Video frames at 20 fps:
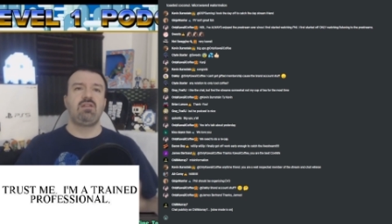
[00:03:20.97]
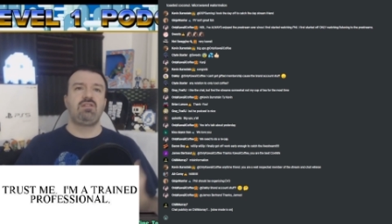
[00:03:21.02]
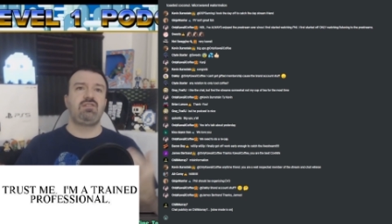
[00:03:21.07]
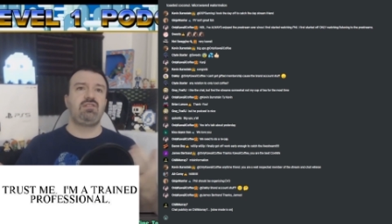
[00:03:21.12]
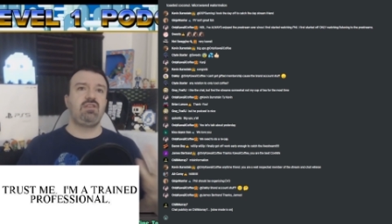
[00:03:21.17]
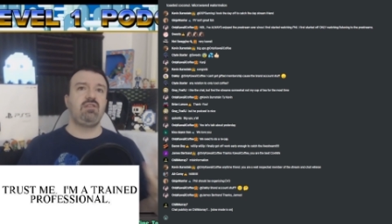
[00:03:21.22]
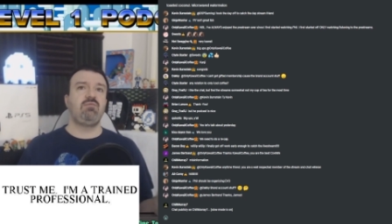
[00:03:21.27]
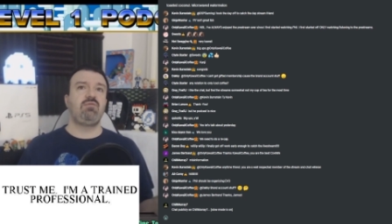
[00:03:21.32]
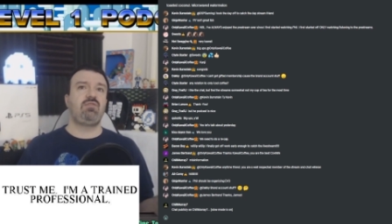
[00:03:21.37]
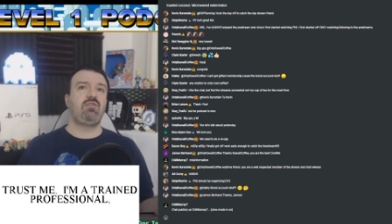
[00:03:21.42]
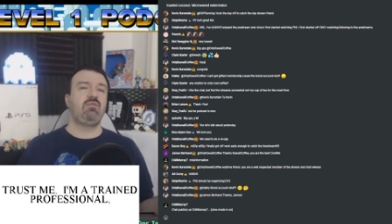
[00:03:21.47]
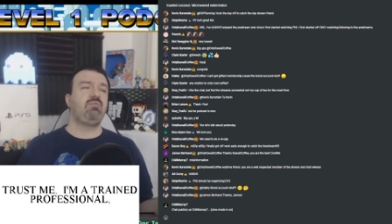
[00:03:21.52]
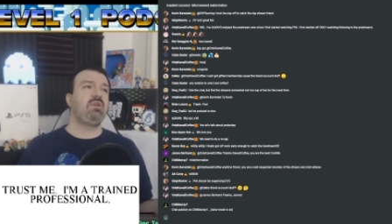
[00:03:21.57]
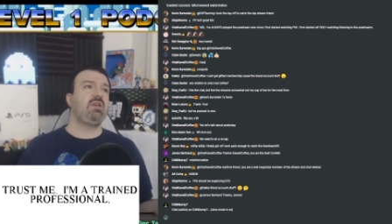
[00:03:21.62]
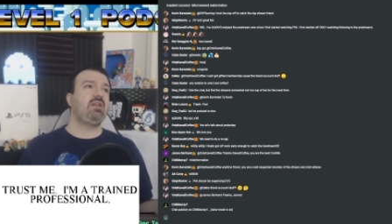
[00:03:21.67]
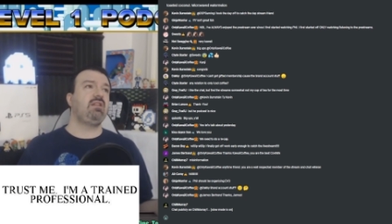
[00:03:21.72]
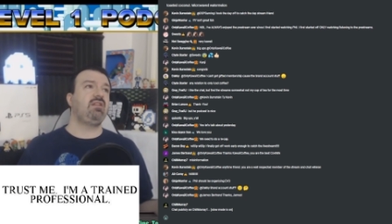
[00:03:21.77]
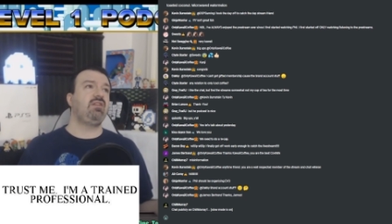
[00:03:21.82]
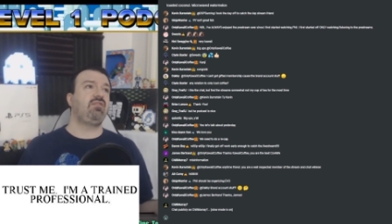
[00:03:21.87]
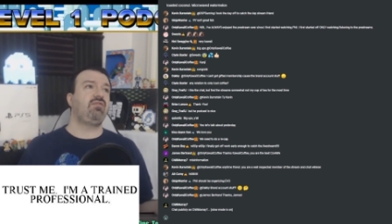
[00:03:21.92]
seems to
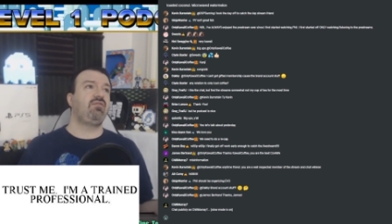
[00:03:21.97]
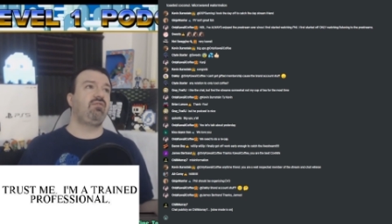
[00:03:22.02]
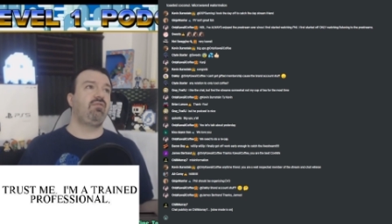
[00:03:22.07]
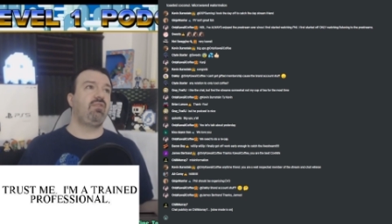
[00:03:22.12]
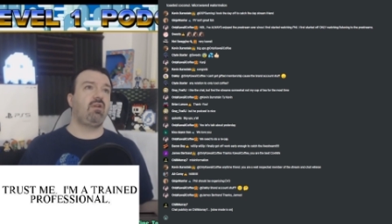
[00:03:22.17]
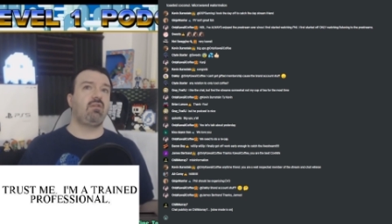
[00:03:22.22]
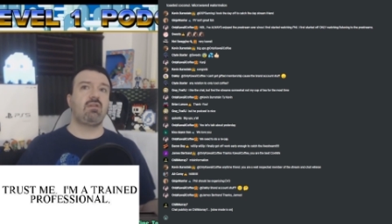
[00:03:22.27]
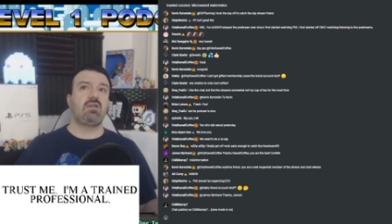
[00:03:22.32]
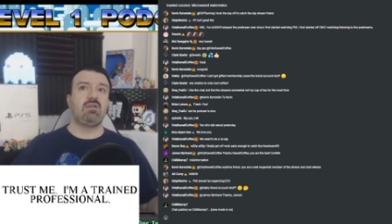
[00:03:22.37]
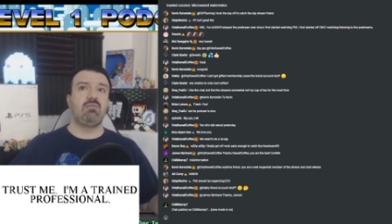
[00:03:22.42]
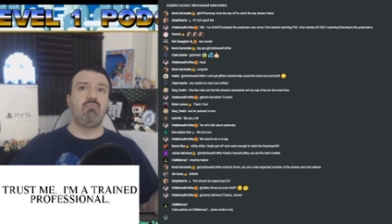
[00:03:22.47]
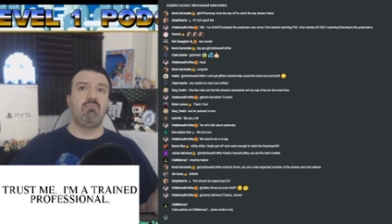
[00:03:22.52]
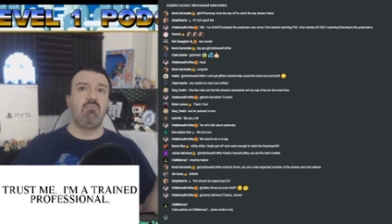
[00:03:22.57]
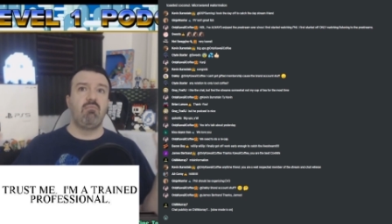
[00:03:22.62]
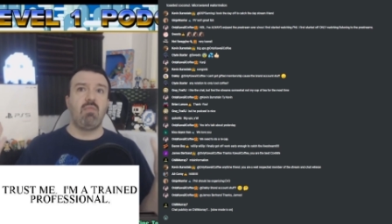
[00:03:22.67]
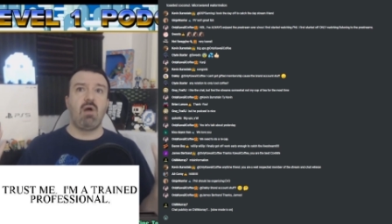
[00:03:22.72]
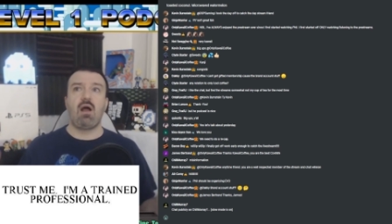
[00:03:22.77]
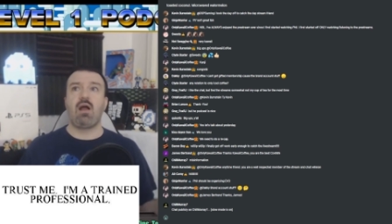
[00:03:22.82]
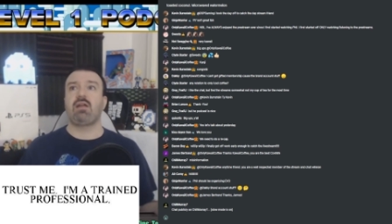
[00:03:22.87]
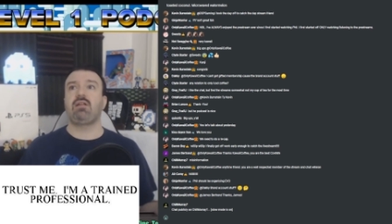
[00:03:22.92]
be in this very
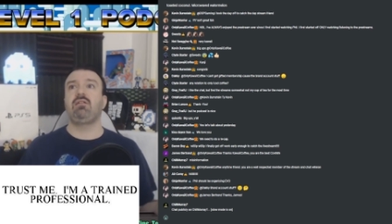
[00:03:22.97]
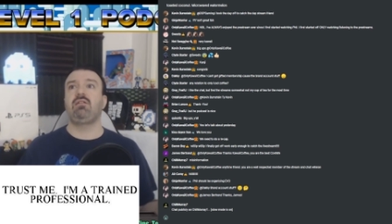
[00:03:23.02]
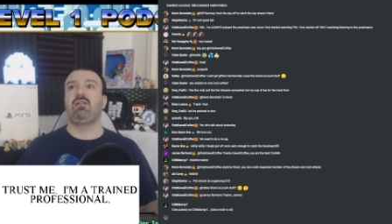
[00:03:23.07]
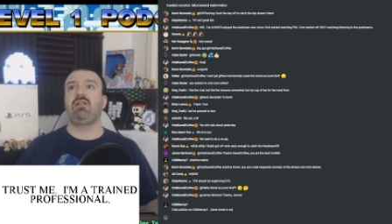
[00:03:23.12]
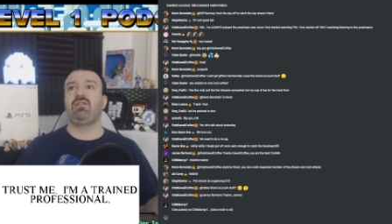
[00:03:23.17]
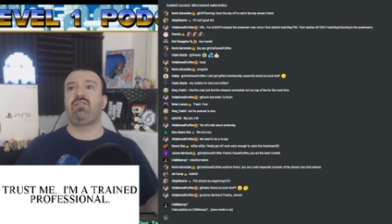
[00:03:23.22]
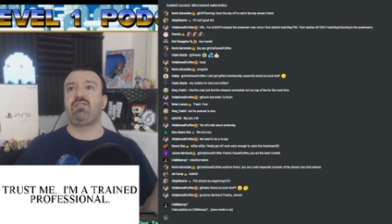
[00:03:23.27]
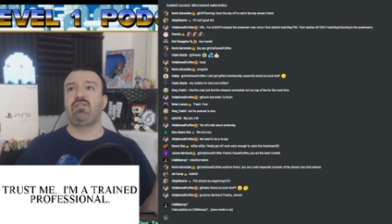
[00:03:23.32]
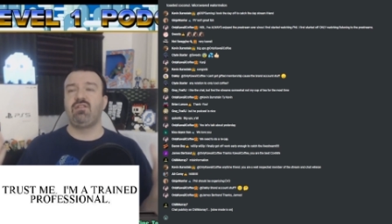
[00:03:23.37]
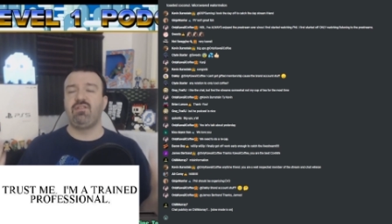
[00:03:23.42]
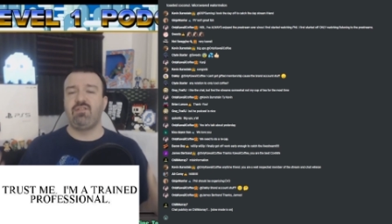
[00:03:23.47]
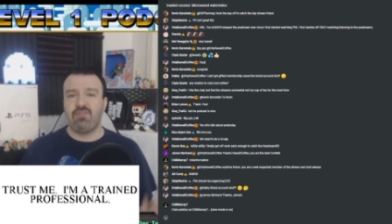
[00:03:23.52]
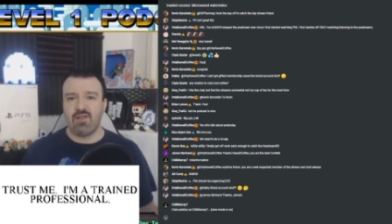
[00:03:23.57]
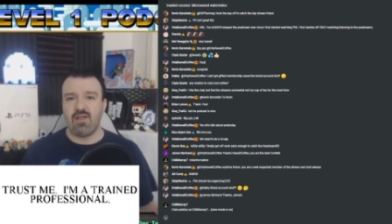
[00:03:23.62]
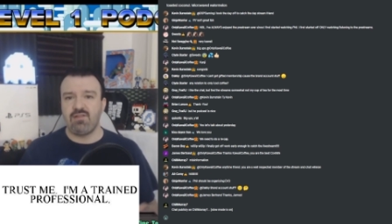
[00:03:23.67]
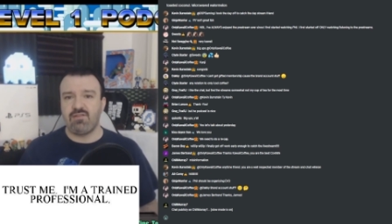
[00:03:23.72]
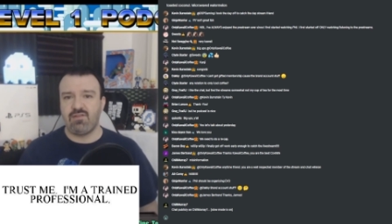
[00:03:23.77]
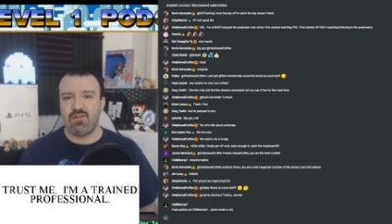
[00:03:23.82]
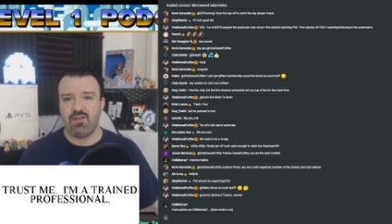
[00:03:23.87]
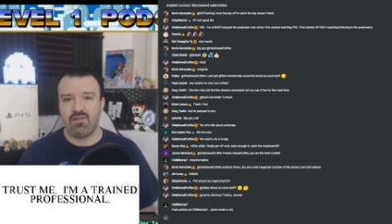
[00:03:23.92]
mindless
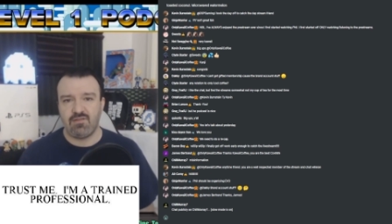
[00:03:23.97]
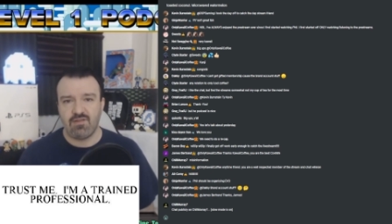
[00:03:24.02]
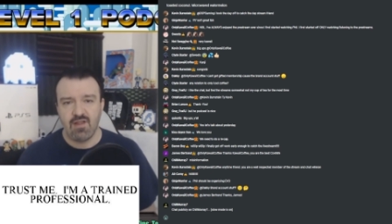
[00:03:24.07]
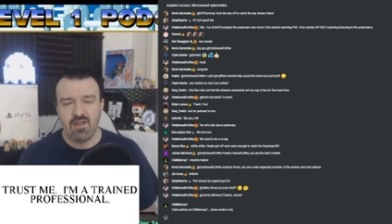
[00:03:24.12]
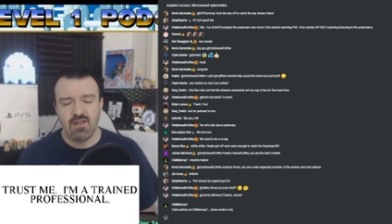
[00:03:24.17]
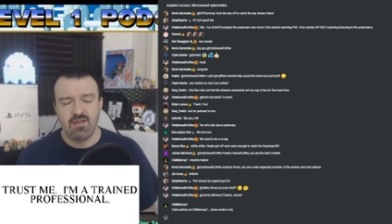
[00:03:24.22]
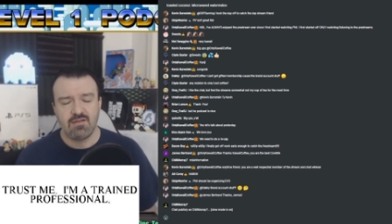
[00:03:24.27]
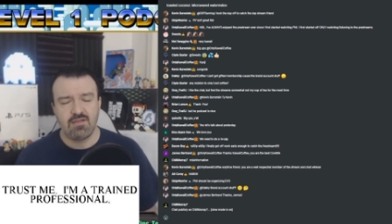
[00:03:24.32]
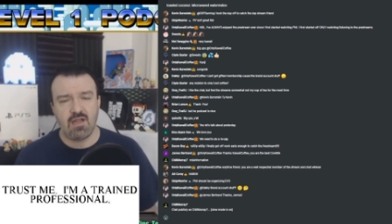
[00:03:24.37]
consensus